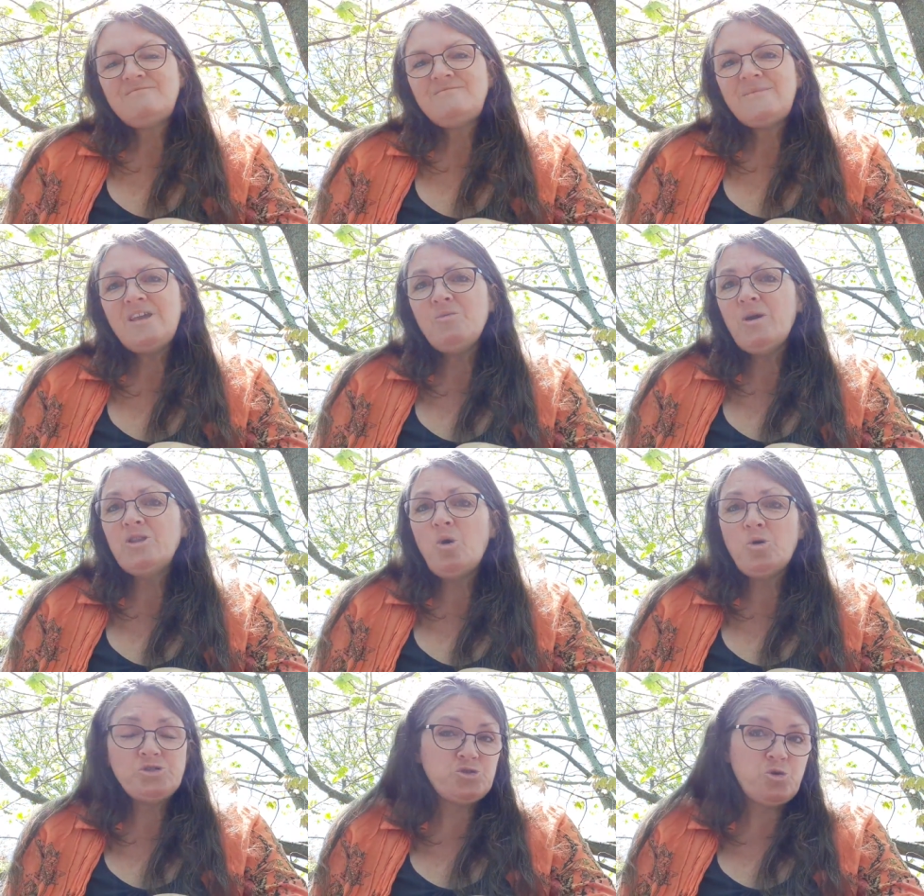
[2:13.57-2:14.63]
He read the
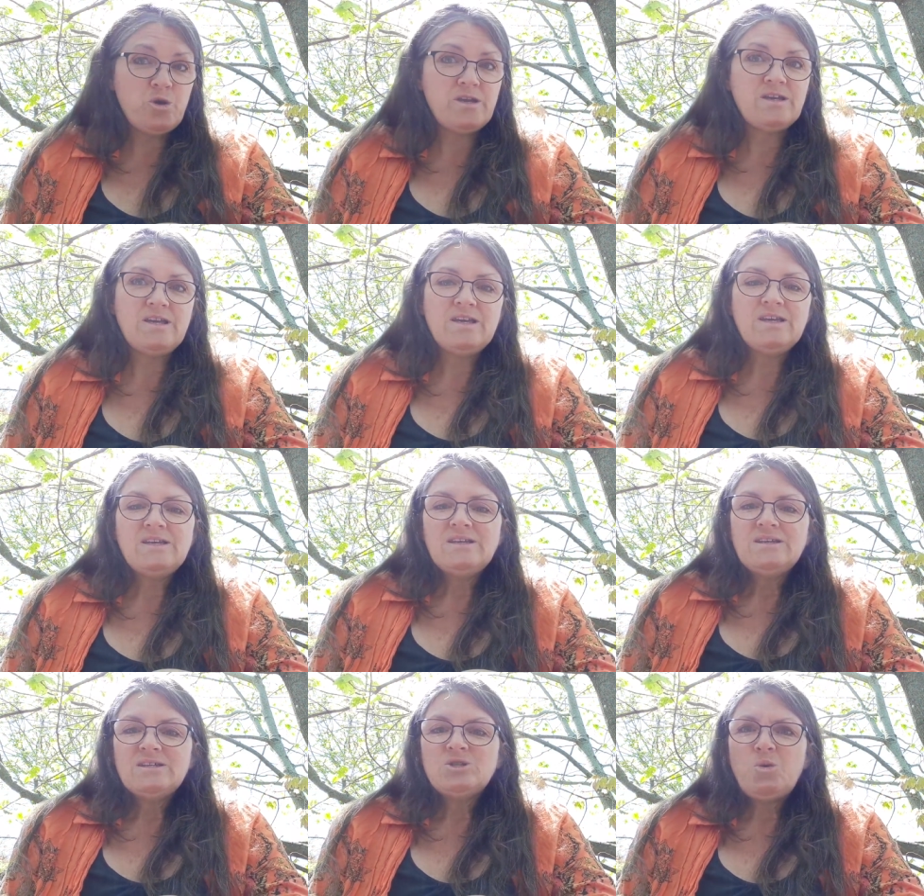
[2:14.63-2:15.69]
whole story
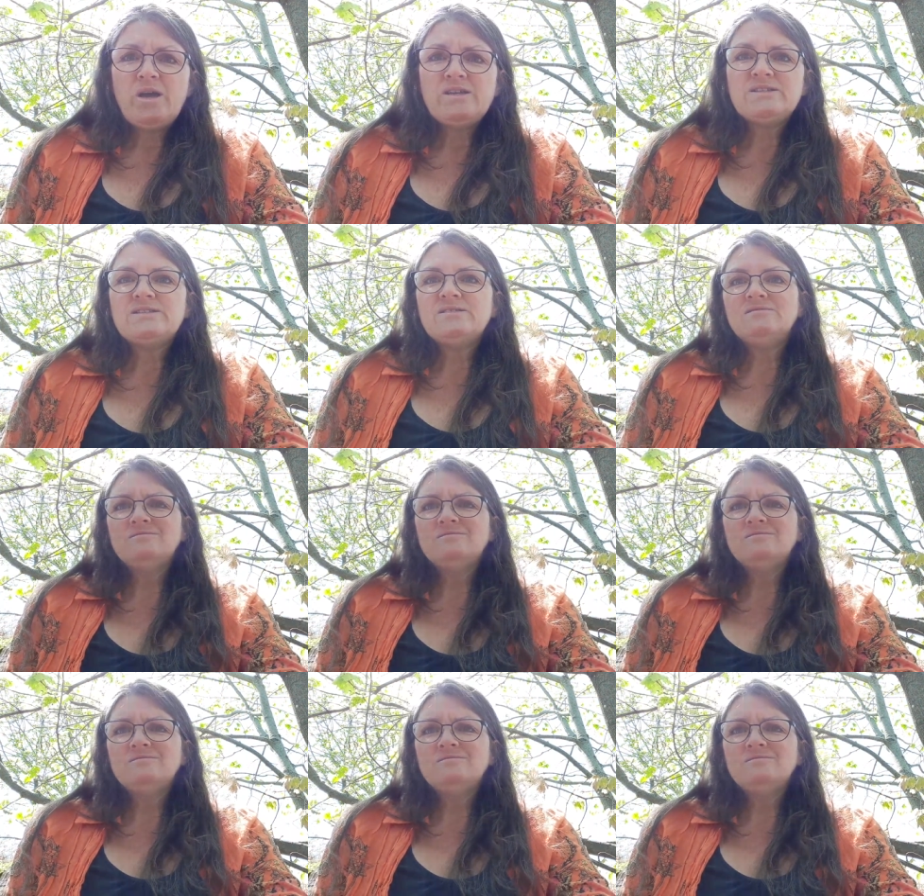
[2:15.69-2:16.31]
twice.